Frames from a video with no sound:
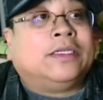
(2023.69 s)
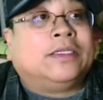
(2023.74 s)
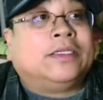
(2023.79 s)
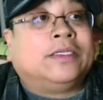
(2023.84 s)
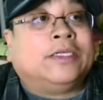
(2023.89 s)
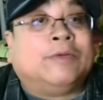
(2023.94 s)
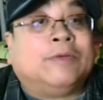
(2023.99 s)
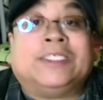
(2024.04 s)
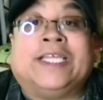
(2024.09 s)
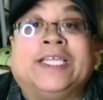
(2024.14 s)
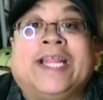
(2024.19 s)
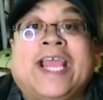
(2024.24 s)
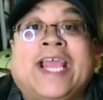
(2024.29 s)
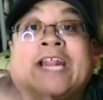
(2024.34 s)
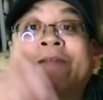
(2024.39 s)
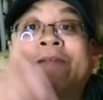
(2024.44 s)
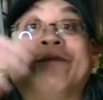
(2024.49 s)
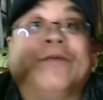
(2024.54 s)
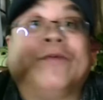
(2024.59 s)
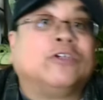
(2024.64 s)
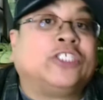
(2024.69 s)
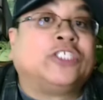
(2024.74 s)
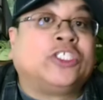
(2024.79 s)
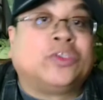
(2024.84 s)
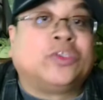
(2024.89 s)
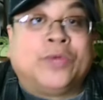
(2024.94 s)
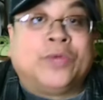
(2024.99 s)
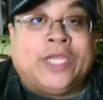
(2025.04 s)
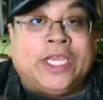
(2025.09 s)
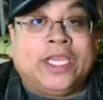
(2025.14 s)
it was an
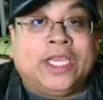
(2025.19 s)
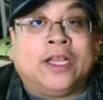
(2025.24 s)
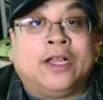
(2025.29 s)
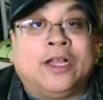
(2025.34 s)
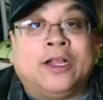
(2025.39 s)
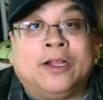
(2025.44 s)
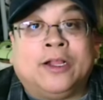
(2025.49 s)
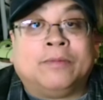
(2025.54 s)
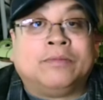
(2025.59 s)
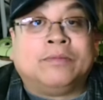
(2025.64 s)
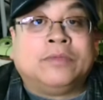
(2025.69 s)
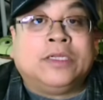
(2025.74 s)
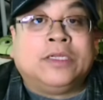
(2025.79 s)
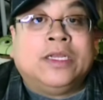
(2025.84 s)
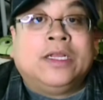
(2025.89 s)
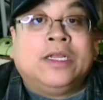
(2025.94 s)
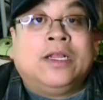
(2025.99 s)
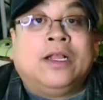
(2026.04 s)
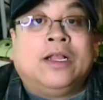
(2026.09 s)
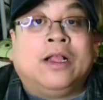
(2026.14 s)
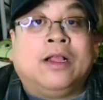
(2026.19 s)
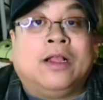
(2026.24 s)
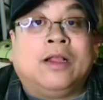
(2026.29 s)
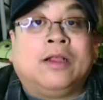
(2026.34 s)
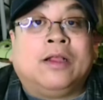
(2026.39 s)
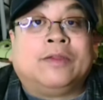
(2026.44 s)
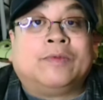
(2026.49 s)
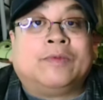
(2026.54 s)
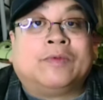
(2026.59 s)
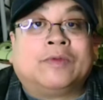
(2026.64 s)
anniversary um,
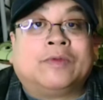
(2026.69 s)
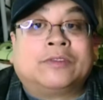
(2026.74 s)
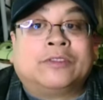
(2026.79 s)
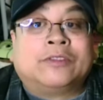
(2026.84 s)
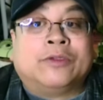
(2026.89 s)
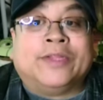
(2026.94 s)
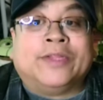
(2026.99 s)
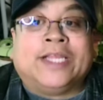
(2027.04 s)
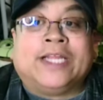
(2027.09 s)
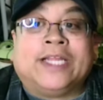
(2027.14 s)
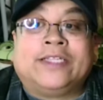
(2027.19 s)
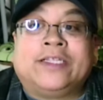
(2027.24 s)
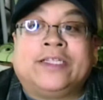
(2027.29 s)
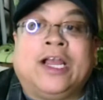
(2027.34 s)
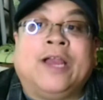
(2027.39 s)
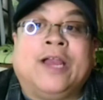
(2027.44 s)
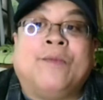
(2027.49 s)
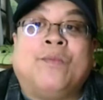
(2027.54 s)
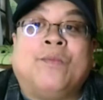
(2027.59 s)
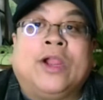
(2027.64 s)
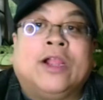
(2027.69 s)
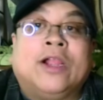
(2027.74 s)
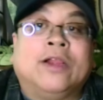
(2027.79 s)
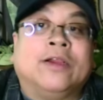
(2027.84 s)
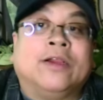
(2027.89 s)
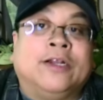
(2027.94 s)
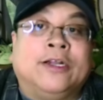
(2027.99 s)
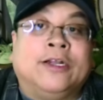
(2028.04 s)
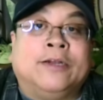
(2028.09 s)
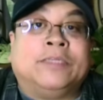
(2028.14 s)
uh, during that time
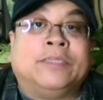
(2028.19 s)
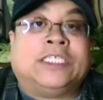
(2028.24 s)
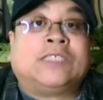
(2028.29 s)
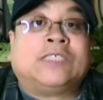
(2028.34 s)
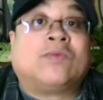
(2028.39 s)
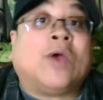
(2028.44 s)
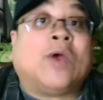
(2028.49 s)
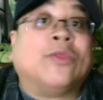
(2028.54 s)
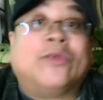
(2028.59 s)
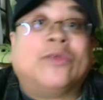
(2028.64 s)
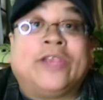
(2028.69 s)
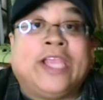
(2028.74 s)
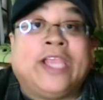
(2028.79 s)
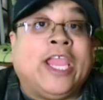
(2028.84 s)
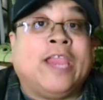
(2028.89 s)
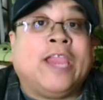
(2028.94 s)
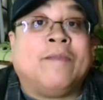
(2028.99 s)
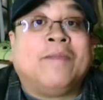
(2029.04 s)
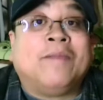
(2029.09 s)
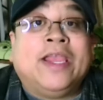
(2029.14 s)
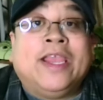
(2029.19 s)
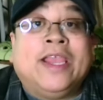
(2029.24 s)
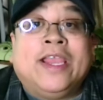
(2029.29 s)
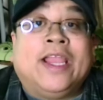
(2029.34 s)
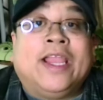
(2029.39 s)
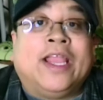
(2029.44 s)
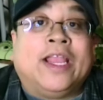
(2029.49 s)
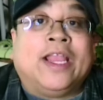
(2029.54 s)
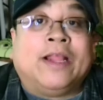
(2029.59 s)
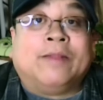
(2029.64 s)
where um, his father came
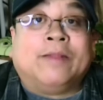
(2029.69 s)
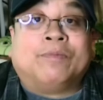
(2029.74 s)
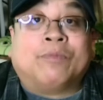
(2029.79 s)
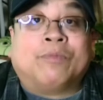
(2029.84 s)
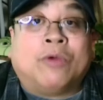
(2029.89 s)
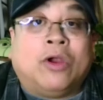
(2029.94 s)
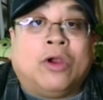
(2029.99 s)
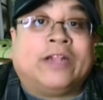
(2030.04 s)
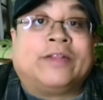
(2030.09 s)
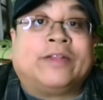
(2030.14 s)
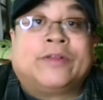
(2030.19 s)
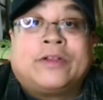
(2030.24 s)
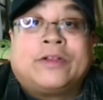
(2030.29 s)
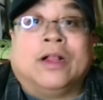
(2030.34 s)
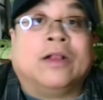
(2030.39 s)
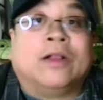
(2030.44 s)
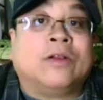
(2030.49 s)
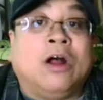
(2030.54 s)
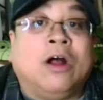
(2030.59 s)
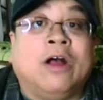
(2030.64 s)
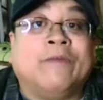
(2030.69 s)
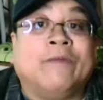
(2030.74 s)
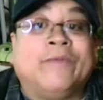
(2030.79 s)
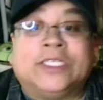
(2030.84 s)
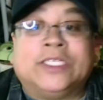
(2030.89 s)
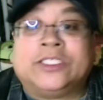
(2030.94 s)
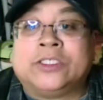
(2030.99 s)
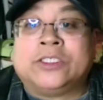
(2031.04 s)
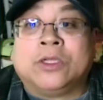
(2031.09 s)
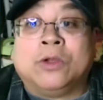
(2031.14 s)
and brought uh,
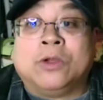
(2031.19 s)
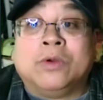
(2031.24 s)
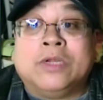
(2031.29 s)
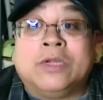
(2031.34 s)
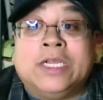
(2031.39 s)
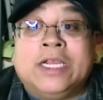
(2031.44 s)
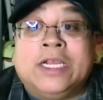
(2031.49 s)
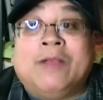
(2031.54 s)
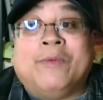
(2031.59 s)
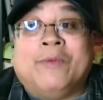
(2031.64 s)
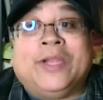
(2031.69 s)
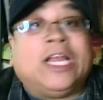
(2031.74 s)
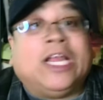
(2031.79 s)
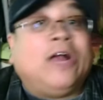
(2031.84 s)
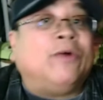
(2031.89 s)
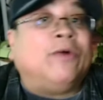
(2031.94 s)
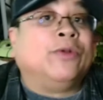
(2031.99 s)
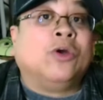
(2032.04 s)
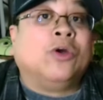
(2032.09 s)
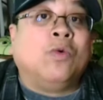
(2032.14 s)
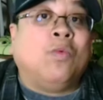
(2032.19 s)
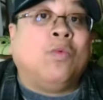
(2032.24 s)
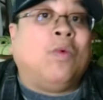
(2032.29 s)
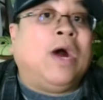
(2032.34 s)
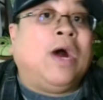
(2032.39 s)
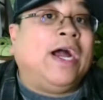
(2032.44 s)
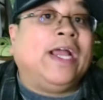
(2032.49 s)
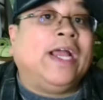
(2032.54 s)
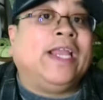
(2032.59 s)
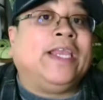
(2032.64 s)
coffee. So we now know
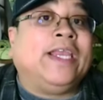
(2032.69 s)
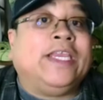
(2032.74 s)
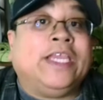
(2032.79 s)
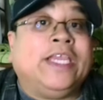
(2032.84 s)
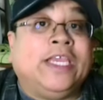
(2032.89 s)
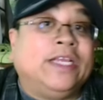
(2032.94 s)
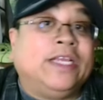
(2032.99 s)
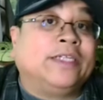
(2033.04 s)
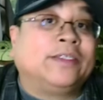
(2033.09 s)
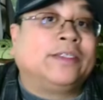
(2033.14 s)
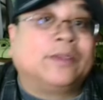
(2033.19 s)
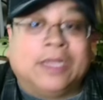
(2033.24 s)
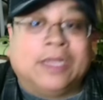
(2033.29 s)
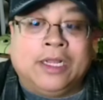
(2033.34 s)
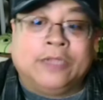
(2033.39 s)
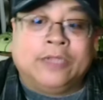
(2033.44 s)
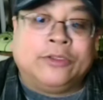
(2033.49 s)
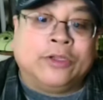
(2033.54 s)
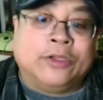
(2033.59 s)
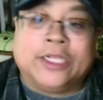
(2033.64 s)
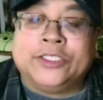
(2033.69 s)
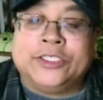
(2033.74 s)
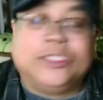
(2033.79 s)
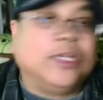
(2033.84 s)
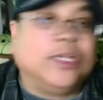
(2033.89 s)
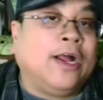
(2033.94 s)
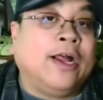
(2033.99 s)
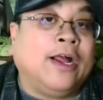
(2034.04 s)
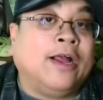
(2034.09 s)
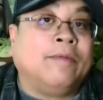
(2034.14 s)
why he uh, took a
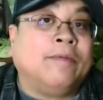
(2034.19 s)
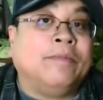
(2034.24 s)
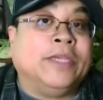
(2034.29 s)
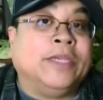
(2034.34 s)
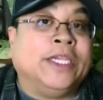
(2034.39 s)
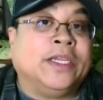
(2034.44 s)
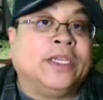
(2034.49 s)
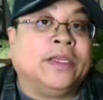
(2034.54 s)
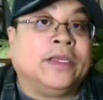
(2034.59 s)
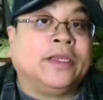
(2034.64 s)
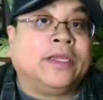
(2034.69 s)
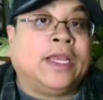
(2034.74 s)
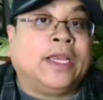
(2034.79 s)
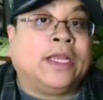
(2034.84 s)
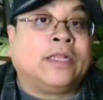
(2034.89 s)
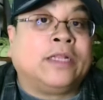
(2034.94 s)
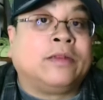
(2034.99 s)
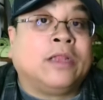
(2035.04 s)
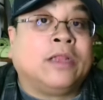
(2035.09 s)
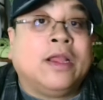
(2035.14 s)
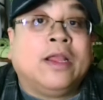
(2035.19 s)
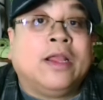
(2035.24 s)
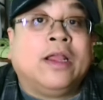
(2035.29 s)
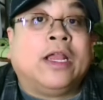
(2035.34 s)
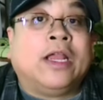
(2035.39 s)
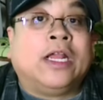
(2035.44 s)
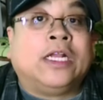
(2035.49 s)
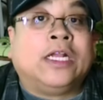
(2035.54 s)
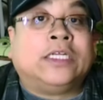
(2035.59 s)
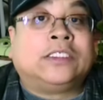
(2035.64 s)
job at,
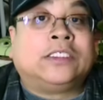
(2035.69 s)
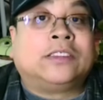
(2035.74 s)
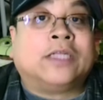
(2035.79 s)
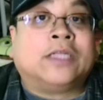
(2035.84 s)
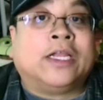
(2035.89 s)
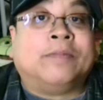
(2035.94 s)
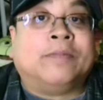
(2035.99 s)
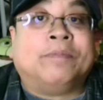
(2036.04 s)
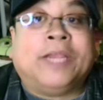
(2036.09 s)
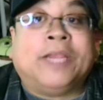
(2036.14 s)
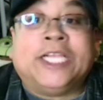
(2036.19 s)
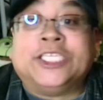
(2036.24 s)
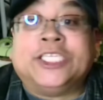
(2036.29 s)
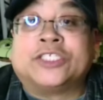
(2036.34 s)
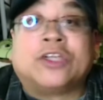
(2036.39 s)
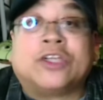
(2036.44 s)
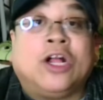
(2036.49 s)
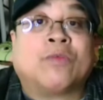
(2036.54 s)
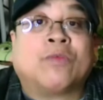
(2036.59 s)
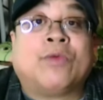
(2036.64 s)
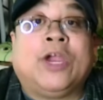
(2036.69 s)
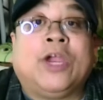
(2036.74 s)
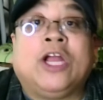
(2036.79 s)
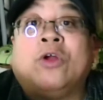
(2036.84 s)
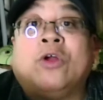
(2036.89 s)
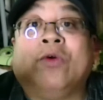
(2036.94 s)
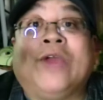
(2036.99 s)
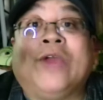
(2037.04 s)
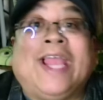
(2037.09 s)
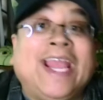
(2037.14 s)
as at Piceance,
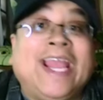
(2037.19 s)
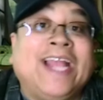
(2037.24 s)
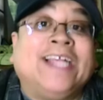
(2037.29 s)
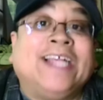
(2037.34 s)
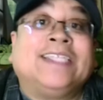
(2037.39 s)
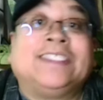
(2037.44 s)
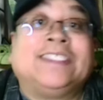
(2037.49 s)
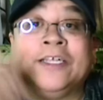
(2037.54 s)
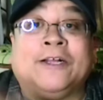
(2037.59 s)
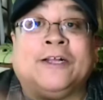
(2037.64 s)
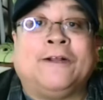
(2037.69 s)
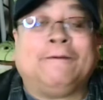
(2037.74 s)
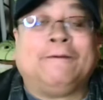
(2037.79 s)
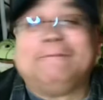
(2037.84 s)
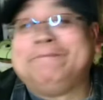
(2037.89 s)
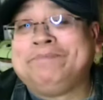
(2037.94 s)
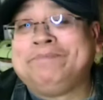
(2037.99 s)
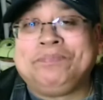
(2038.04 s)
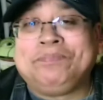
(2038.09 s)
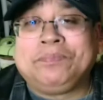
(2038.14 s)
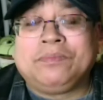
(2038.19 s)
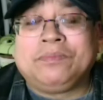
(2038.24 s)
Colorado, as um,